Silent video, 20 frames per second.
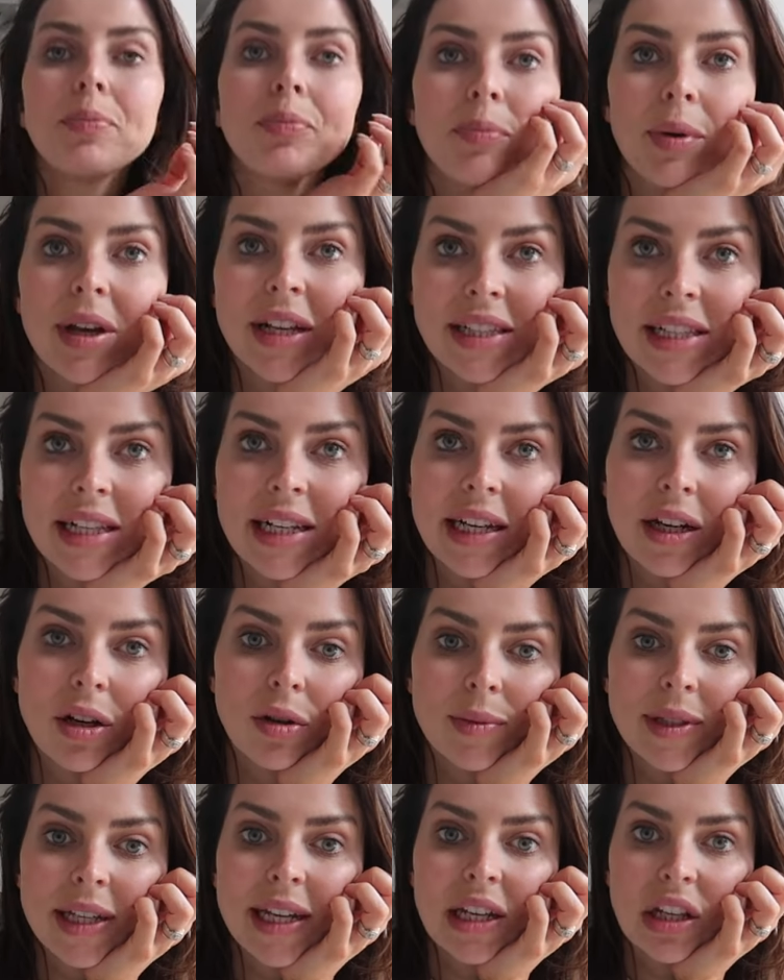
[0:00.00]
basically
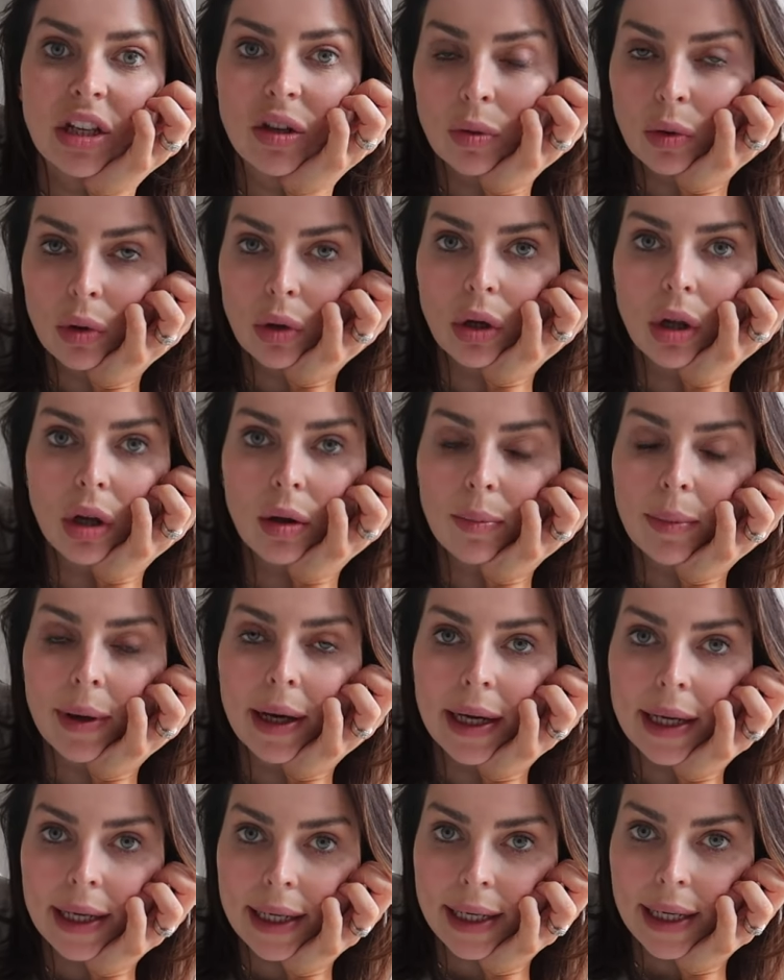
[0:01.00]
updating you all on
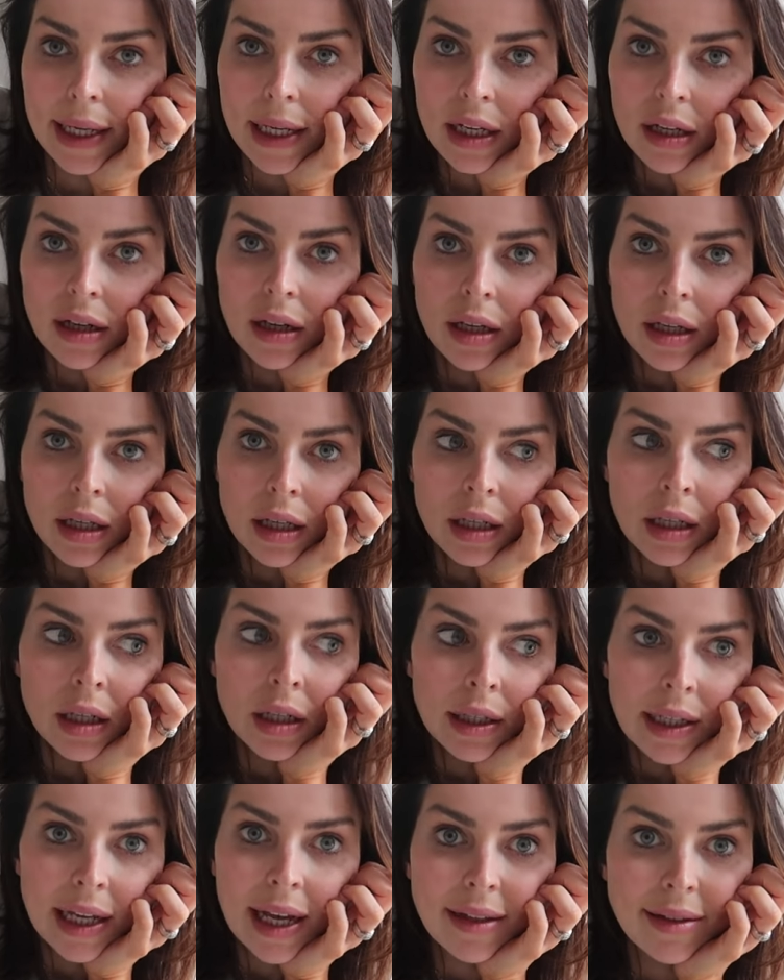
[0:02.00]
my
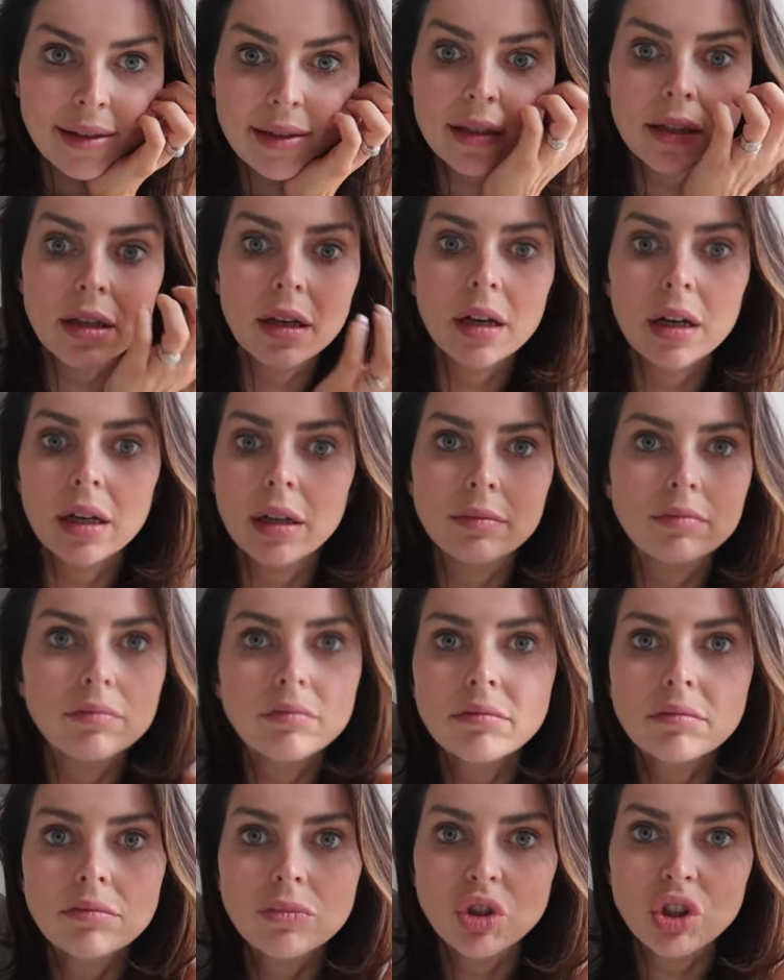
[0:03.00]
cancer
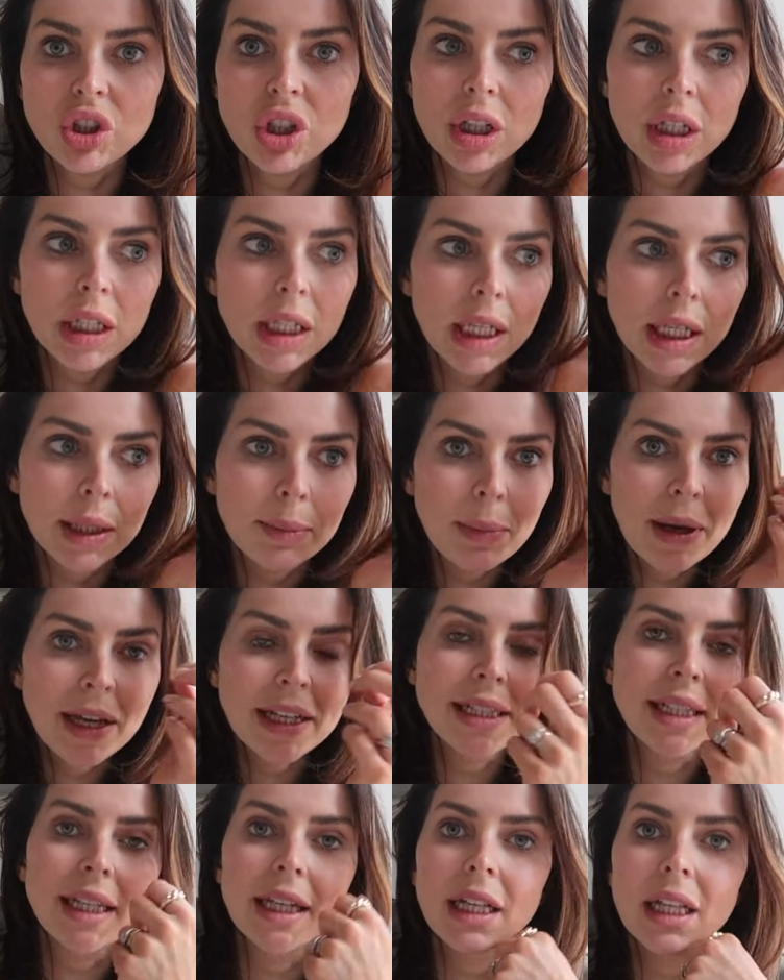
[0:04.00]
journey,
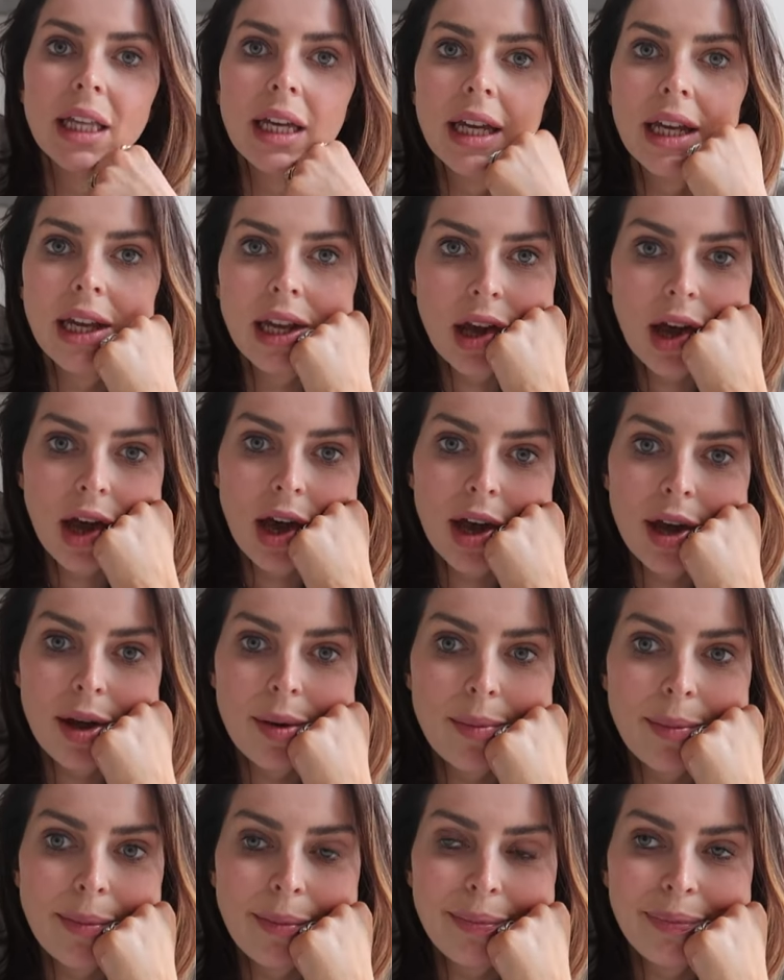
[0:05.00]
basically.
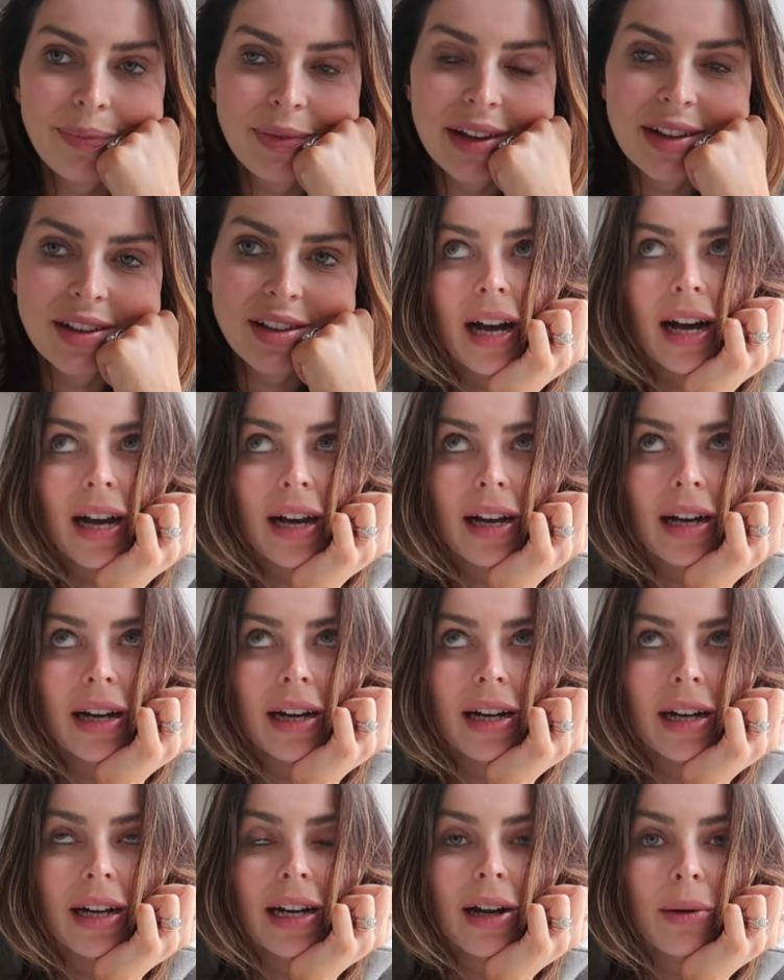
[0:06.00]

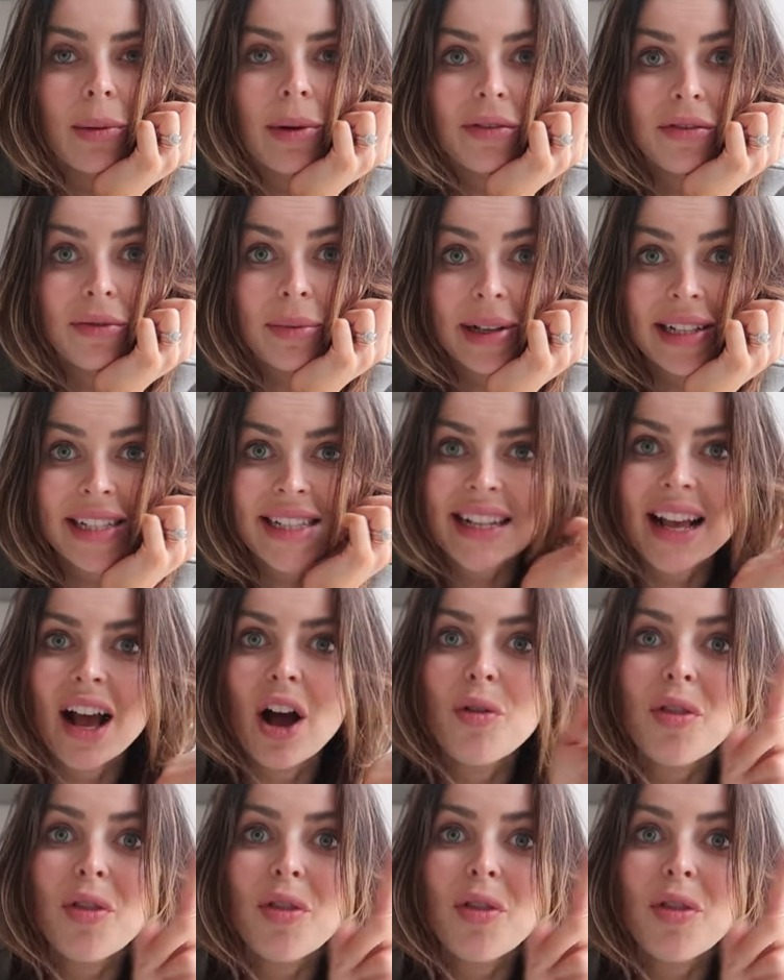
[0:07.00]
I went for my scan.